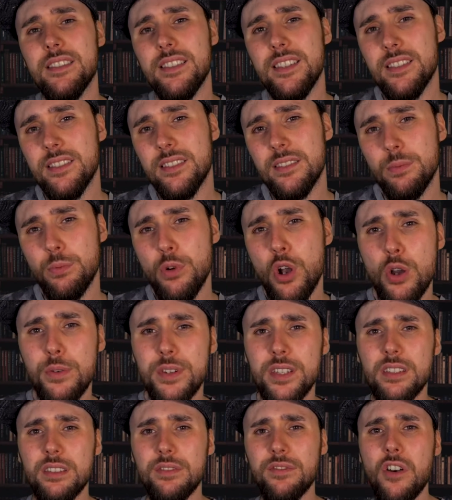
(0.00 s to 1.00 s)
This world
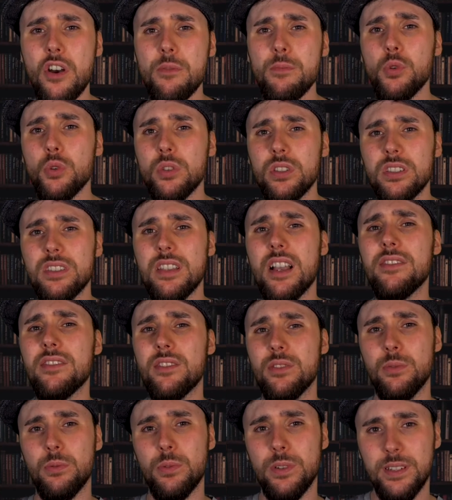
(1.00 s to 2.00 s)
is far more
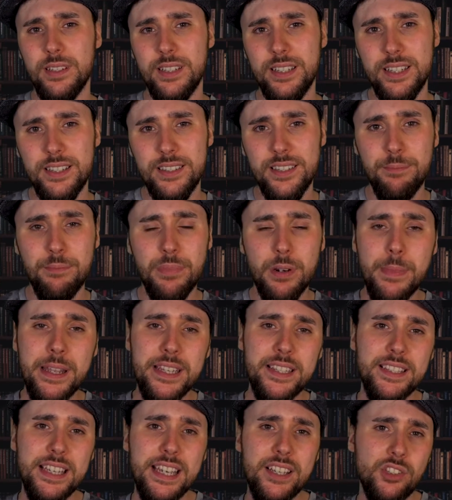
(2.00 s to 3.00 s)
subtle in its
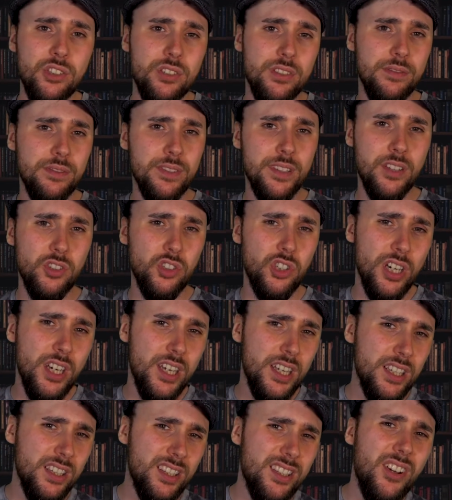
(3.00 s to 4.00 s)
implementation of such
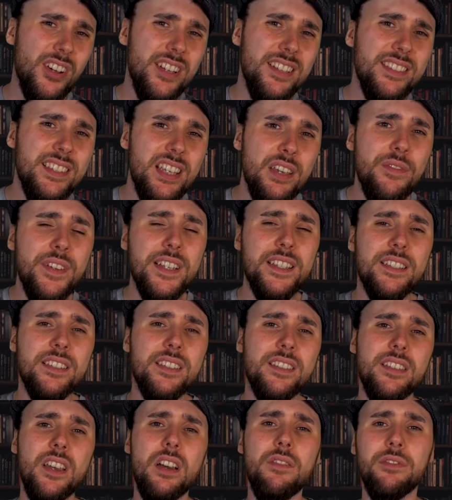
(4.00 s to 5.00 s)
scientific
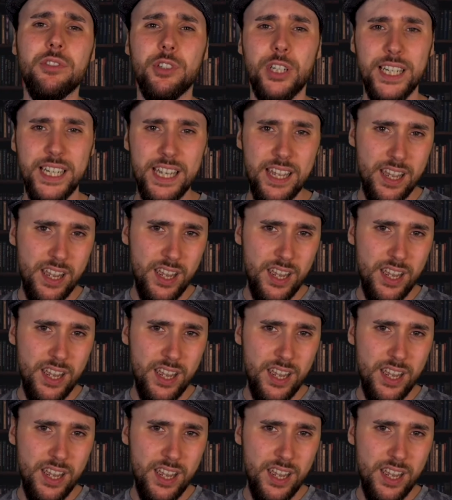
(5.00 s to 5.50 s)
discovery,